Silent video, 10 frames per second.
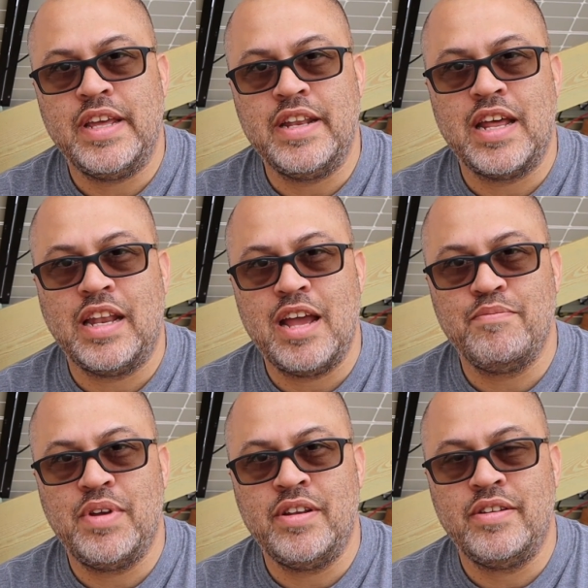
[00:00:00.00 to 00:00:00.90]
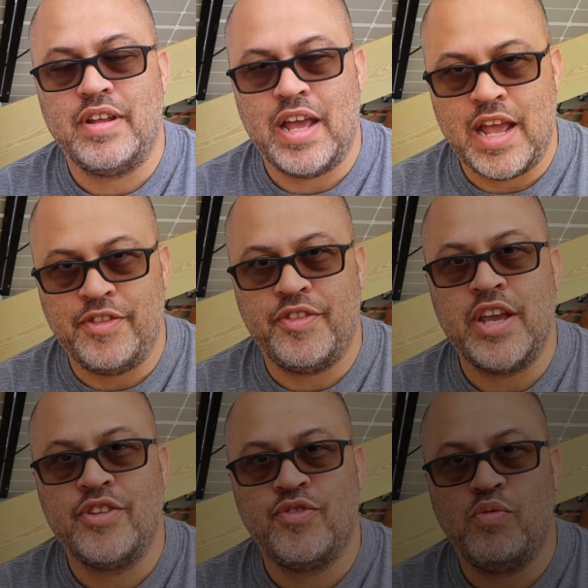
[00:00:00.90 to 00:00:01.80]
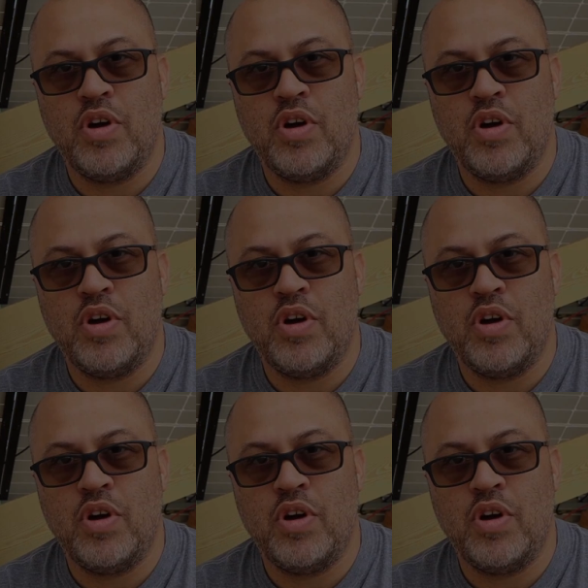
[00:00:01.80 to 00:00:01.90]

hit that like button, and thanks for